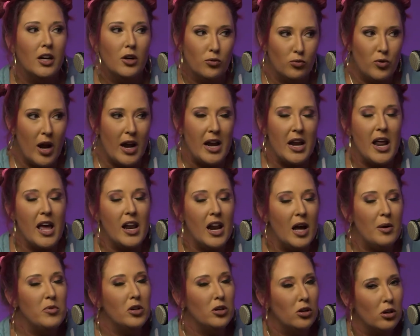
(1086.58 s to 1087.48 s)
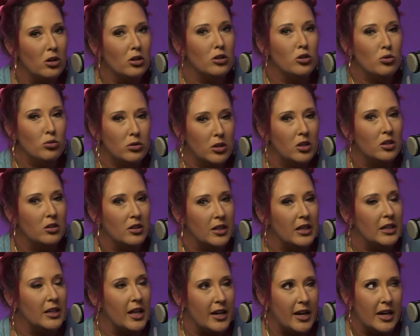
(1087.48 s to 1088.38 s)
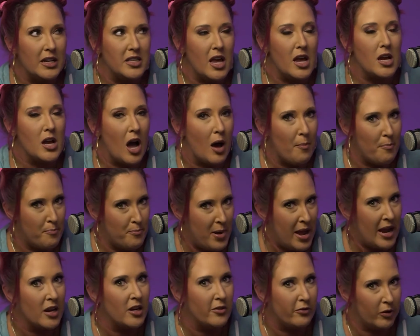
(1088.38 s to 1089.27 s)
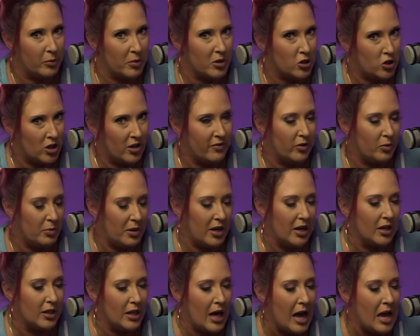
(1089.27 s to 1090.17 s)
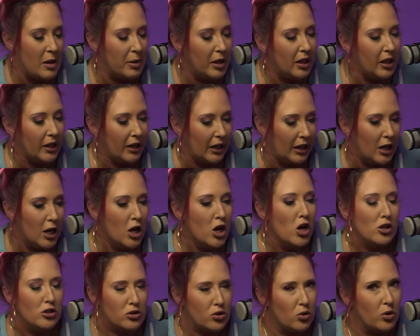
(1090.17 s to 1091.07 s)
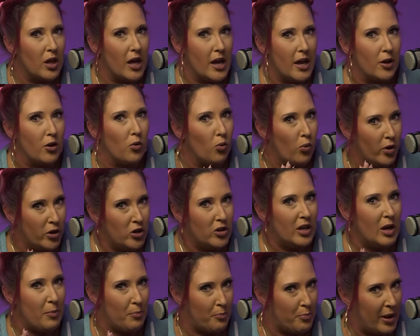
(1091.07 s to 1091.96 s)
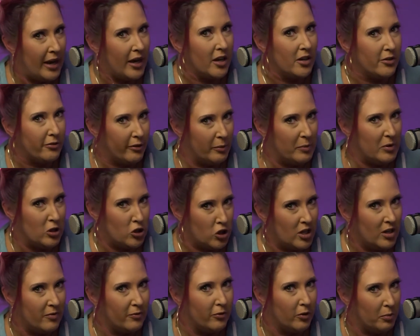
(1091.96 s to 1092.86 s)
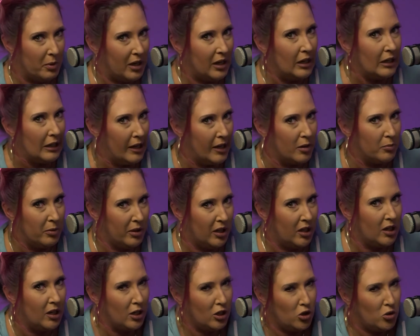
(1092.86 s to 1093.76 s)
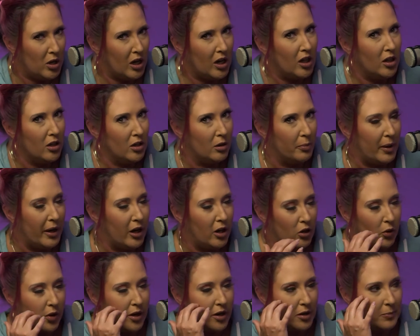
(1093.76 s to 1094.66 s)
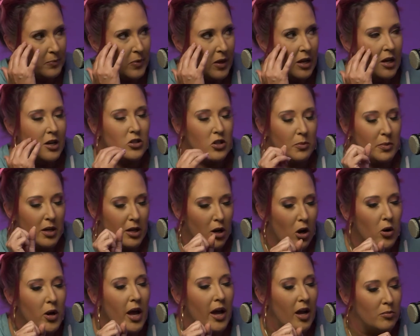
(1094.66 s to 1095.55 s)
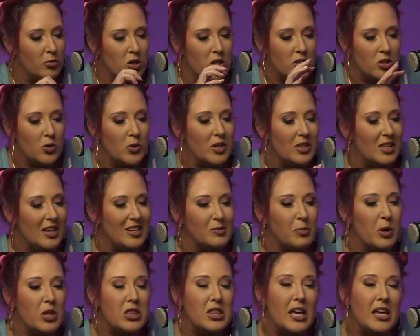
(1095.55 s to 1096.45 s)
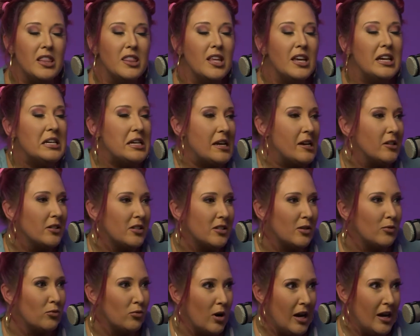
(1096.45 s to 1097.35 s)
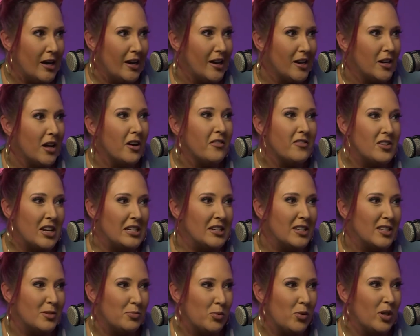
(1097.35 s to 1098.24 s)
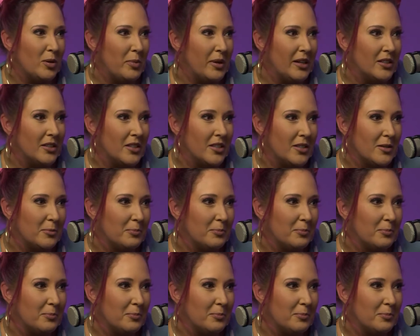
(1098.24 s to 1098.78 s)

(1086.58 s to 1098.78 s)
Right. And I'm the girl who literally, like I say, got banned from a gym for being a liability. So like, when you get banned from a gym for being a liability, you get a little paranoid. So I'm like, okay, I'm just doing these. But then they announced a ride of 90s boy bands.